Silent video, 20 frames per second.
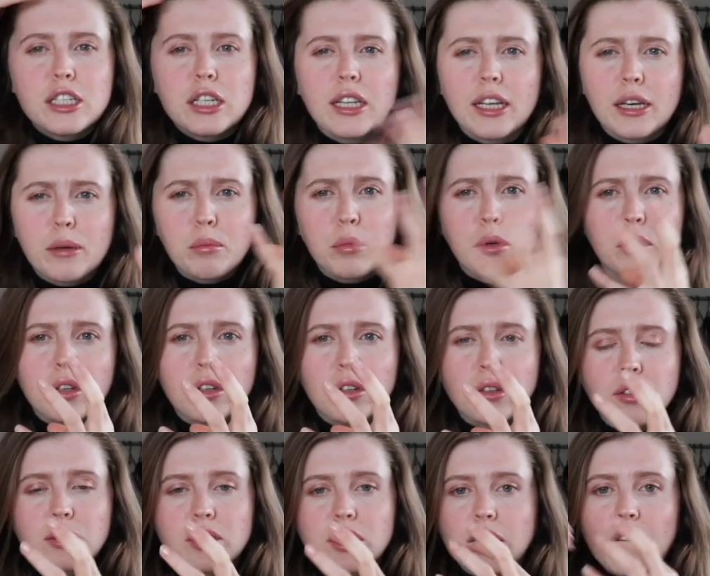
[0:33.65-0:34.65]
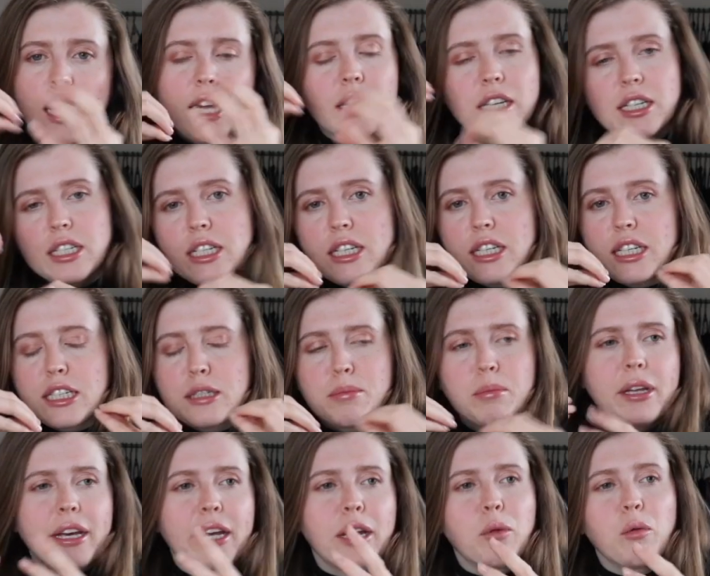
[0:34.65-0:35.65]
to like put it all together to
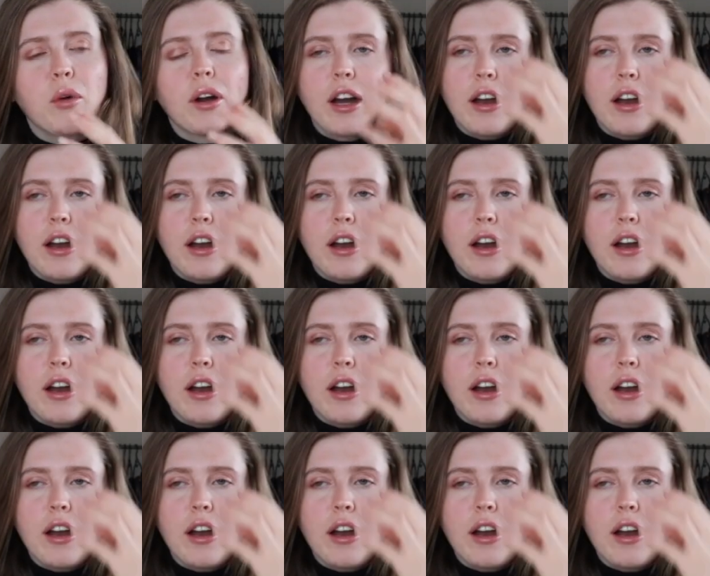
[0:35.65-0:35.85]
explain where